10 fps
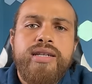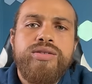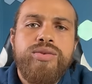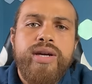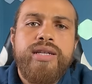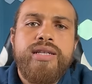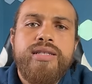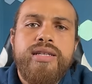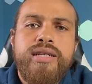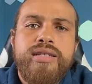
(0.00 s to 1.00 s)
his
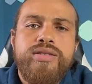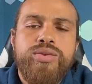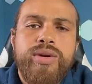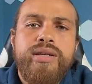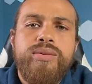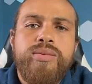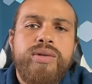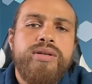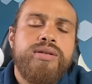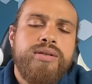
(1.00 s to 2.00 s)
greatness and his grit
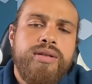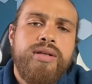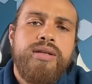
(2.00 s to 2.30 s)
will,